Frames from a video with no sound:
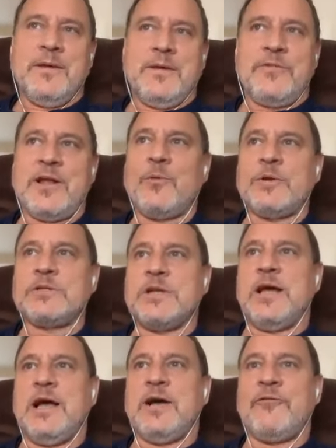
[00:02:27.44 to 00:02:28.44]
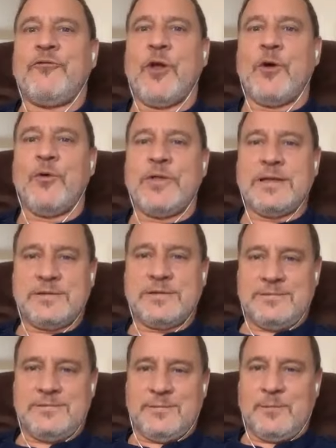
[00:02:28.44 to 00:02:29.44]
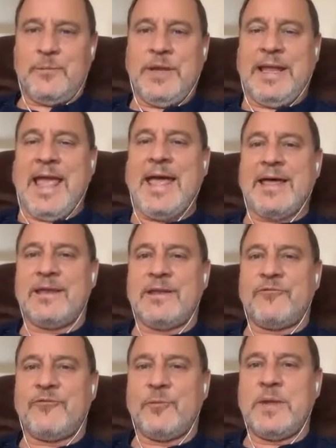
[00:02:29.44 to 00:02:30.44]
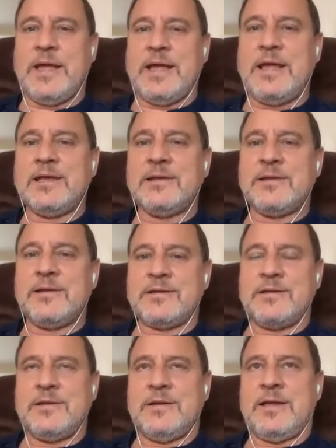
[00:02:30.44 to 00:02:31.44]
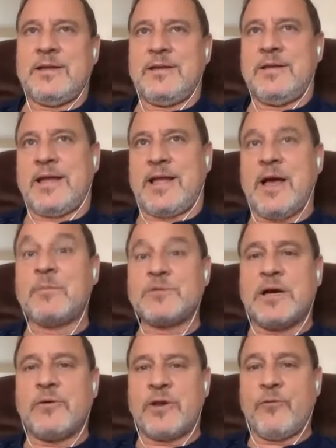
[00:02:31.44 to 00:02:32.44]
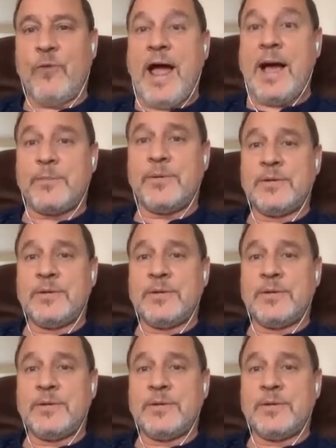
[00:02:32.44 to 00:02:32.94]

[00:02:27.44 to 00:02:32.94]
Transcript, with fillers: there was a, a flow that began. And for me, it, it, it comes out in rap